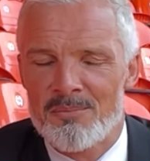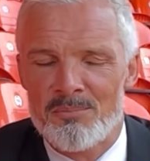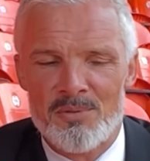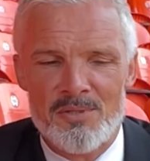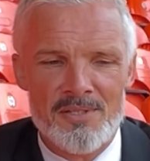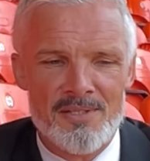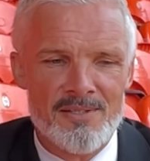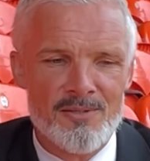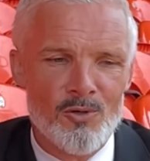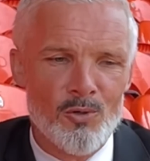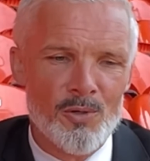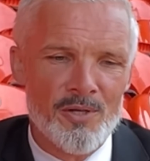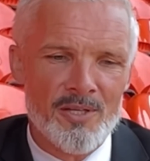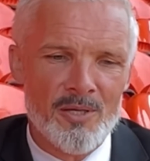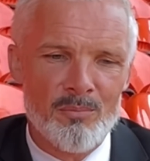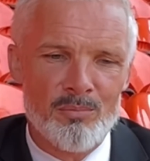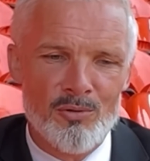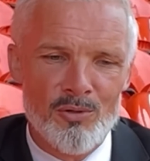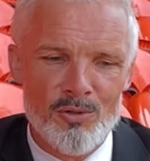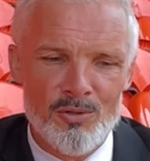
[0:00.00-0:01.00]
be going
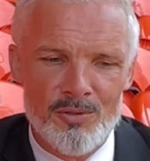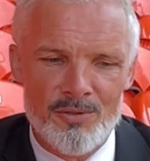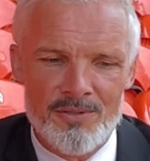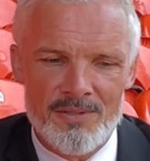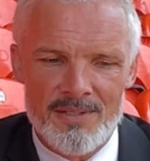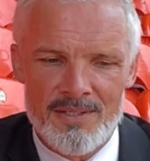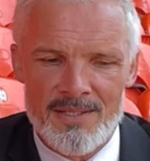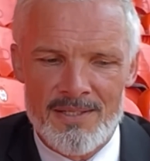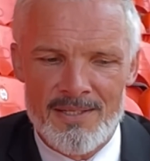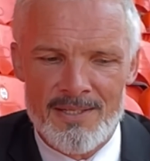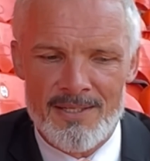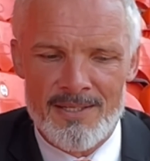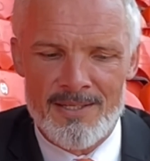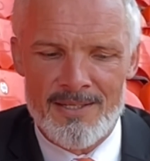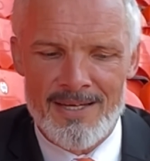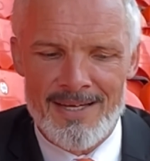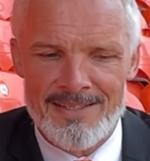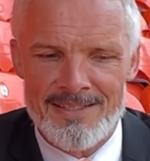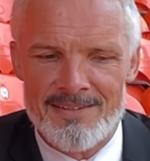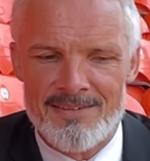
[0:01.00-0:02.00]
abroad
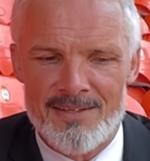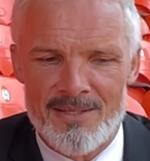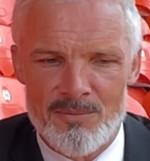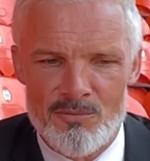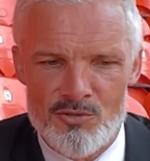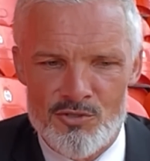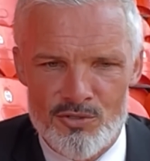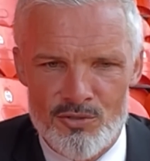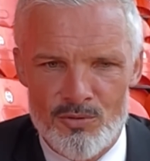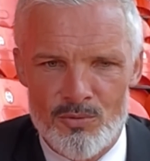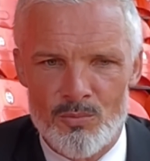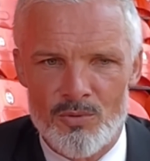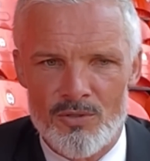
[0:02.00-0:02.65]
anytime soon.